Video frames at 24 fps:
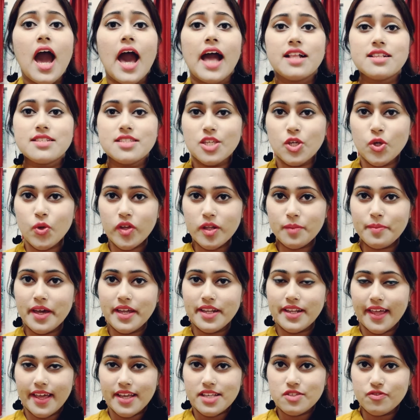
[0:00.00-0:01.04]
I'll see you in
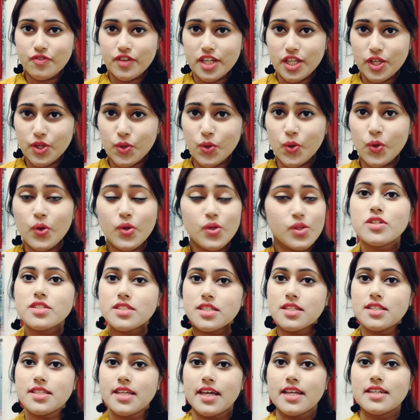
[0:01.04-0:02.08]
my next video.
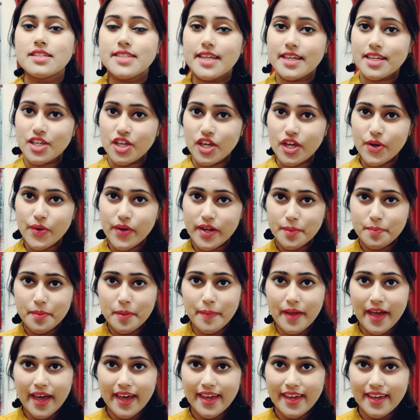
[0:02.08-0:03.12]
Till then, take care and bye
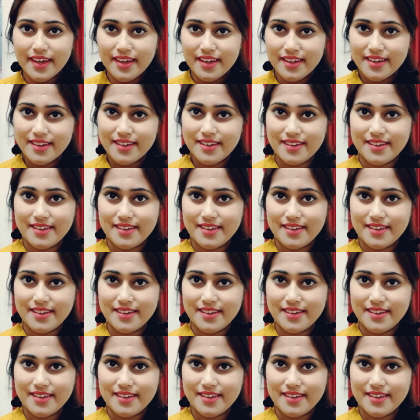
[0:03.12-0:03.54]
bye.